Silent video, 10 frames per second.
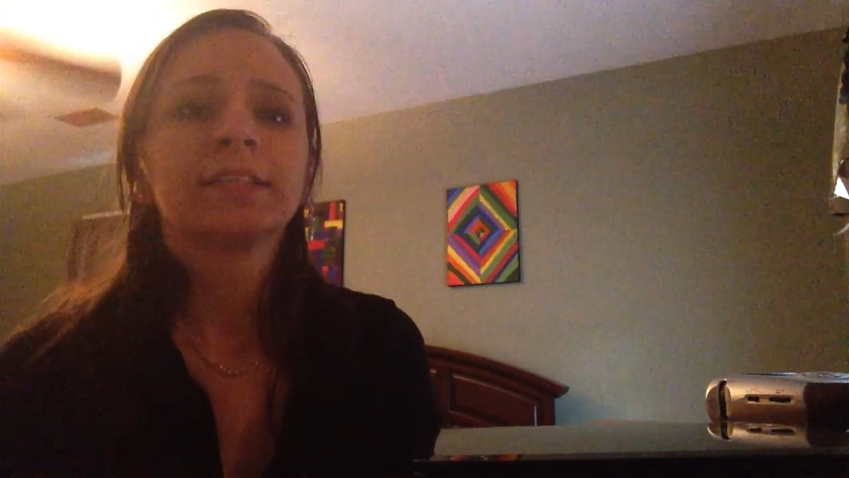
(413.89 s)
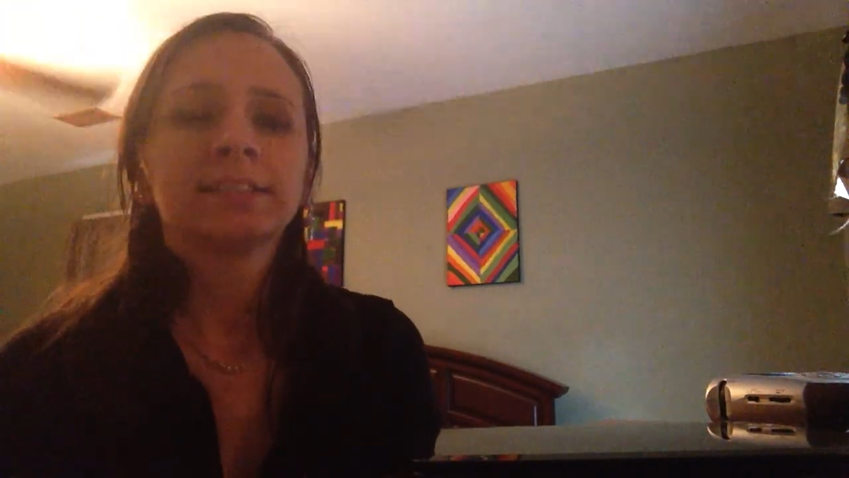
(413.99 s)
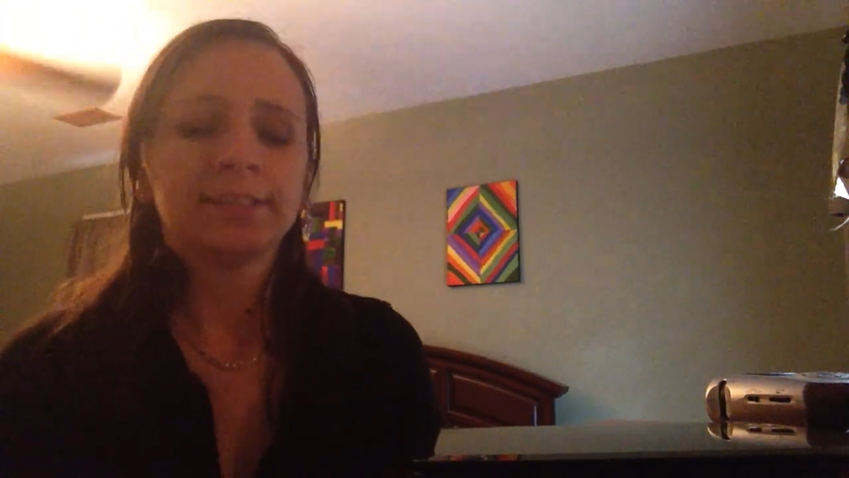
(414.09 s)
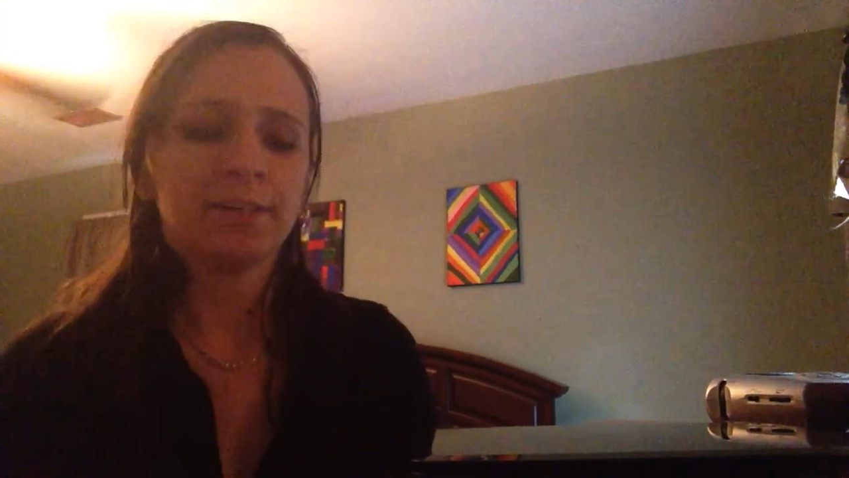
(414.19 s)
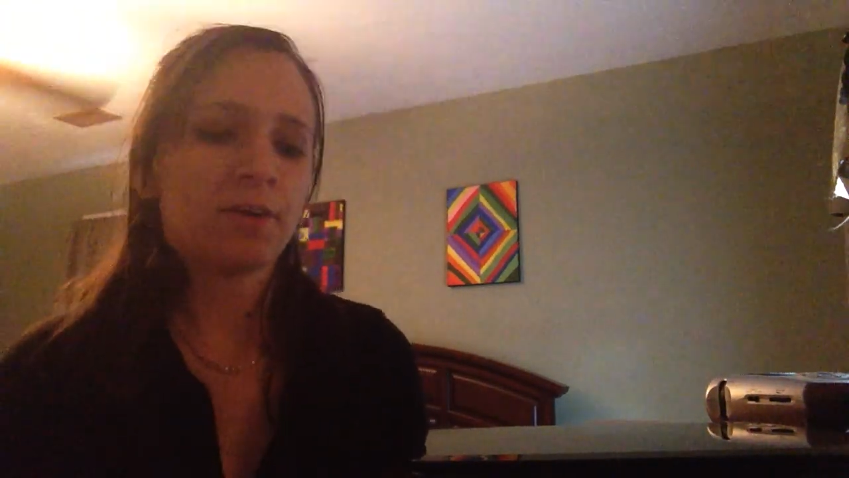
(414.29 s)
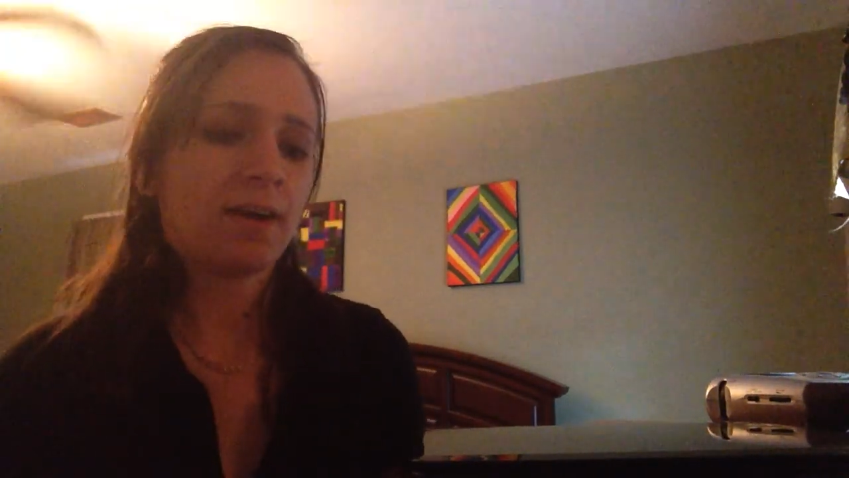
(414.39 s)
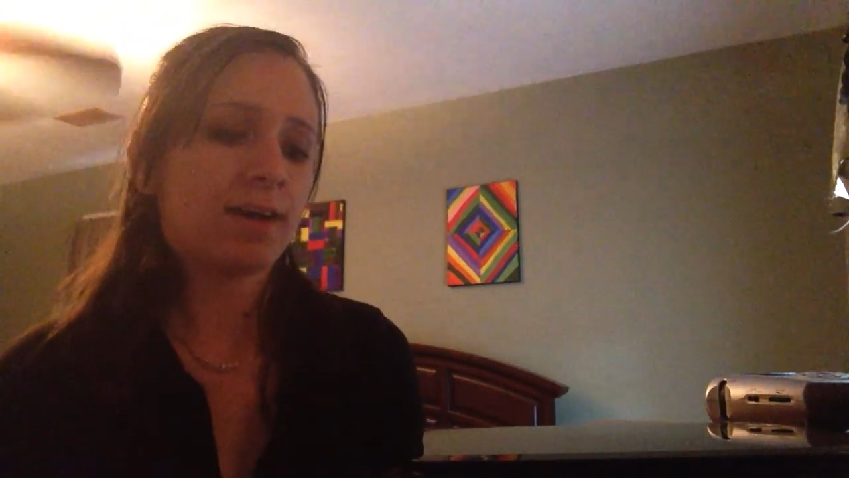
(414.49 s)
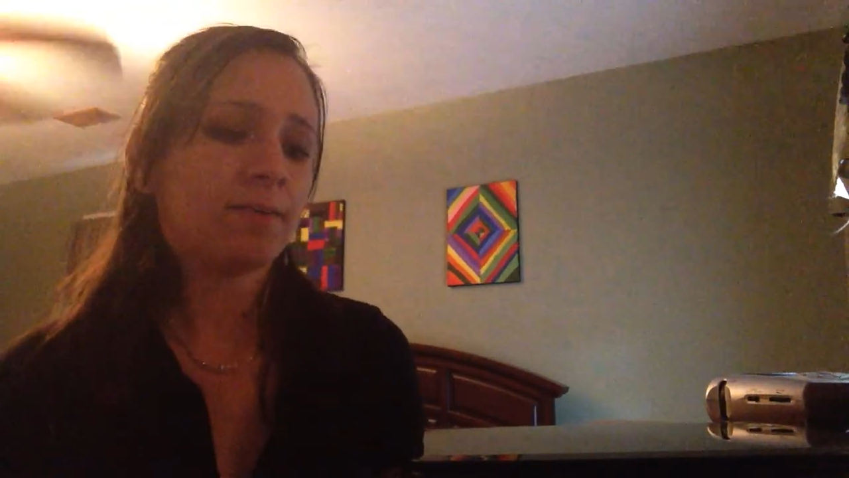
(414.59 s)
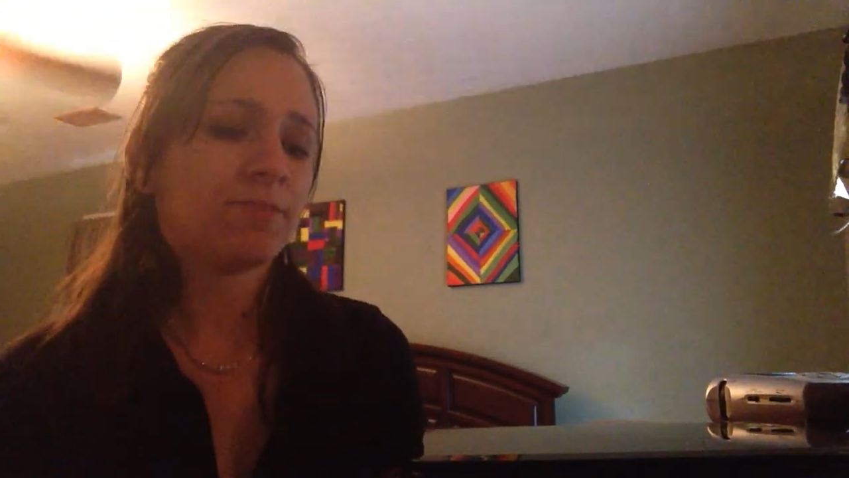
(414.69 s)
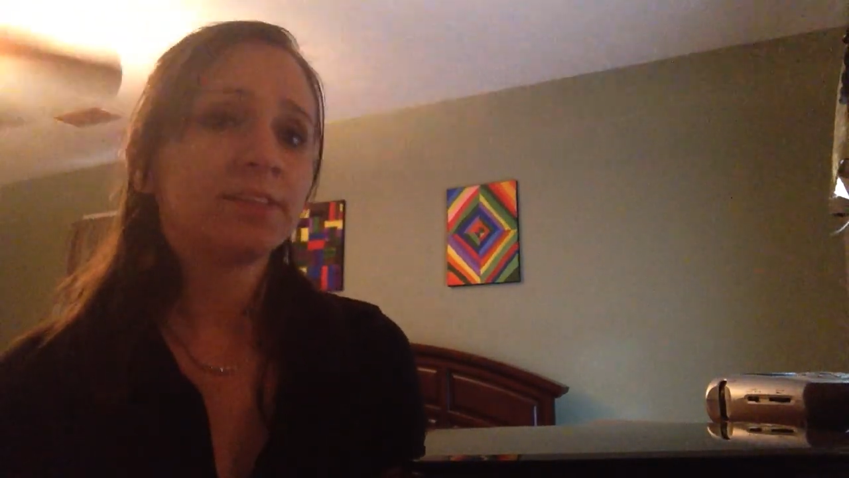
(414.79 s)
So
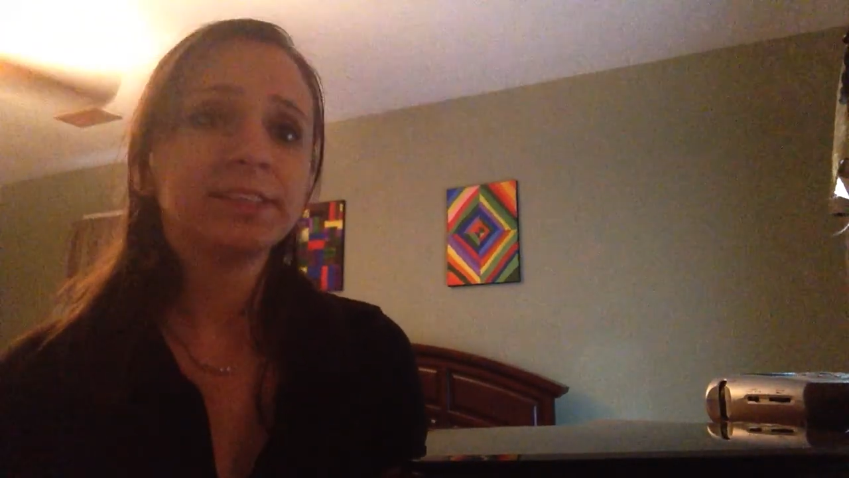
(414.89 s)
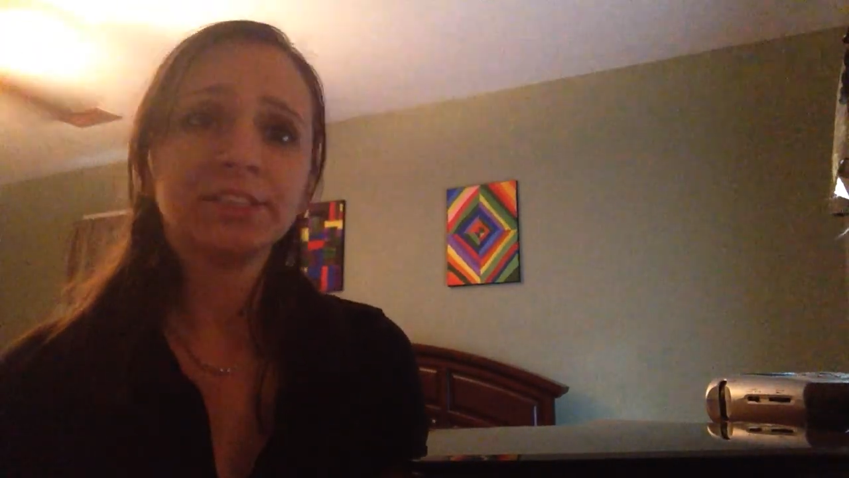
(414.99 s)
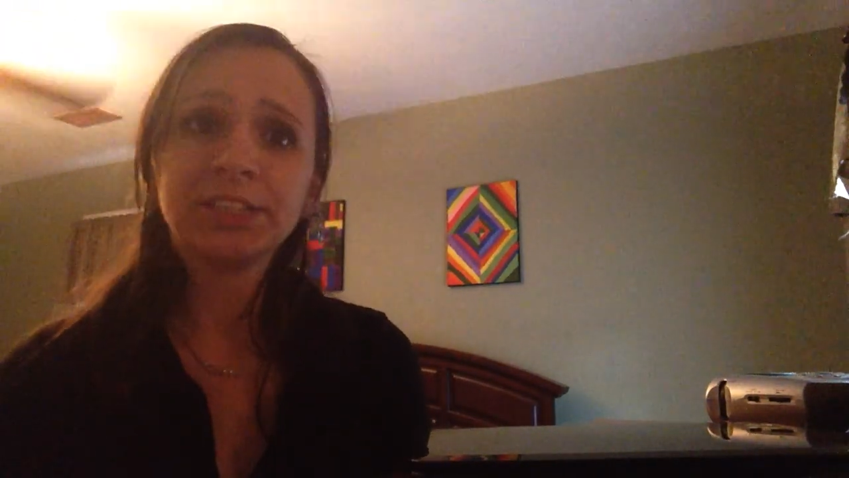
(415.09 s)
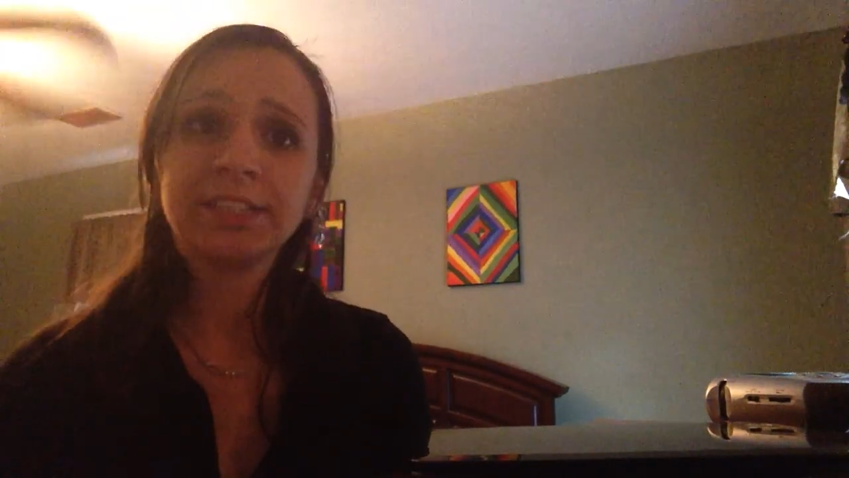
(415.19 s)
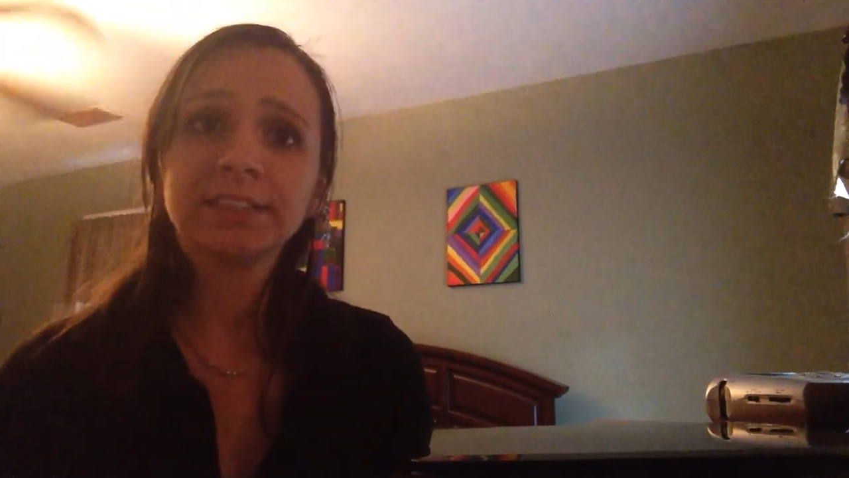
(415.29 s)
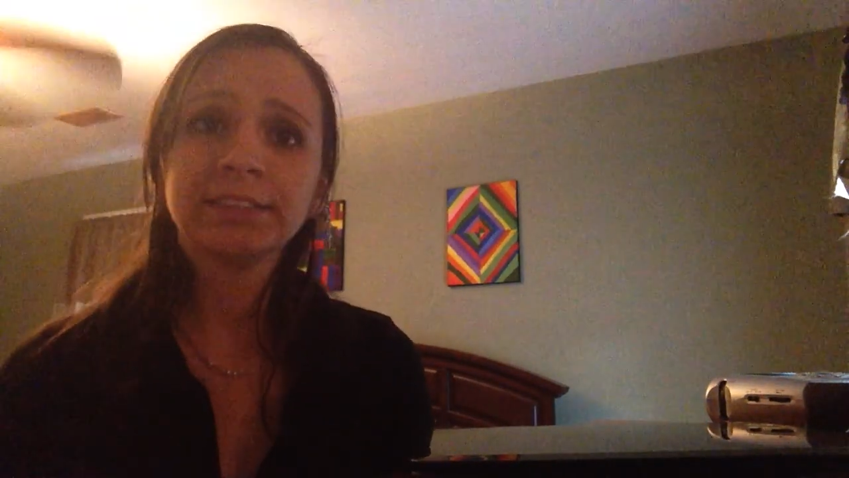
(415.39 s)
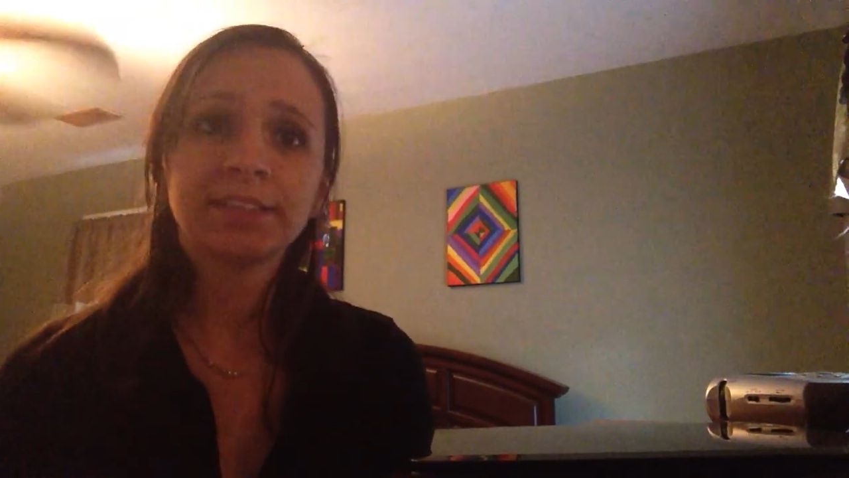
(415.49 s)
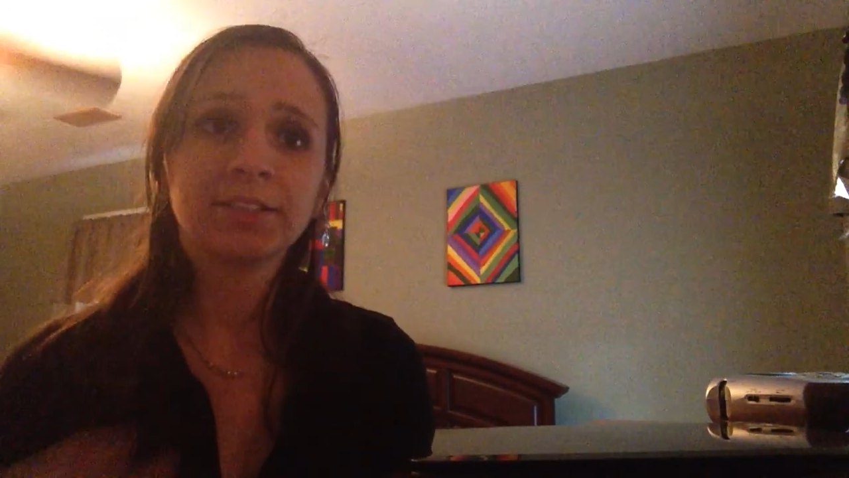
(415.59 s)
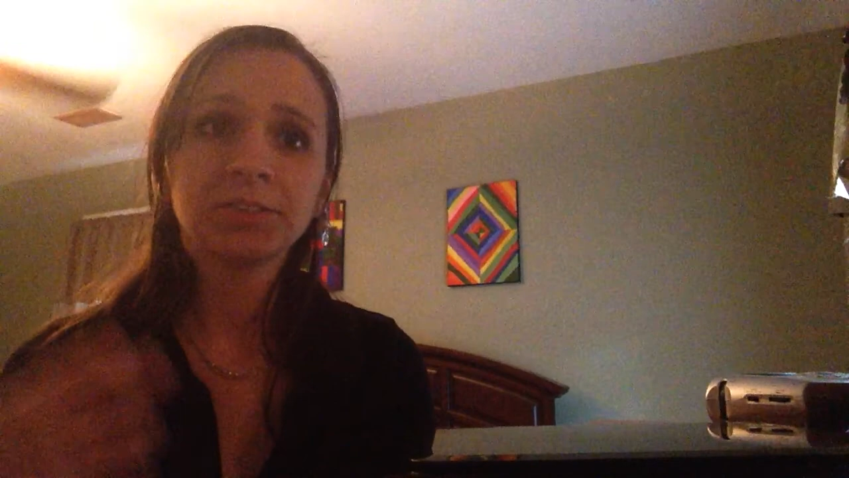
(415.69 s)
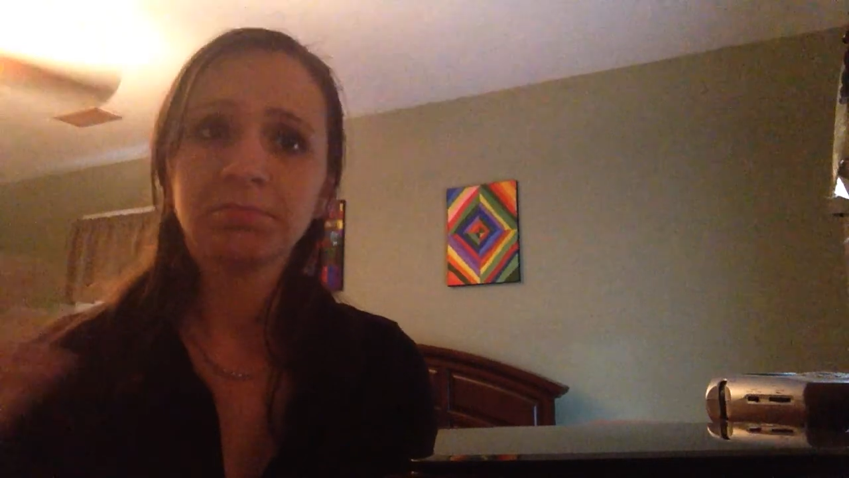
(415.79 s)
faulty genes,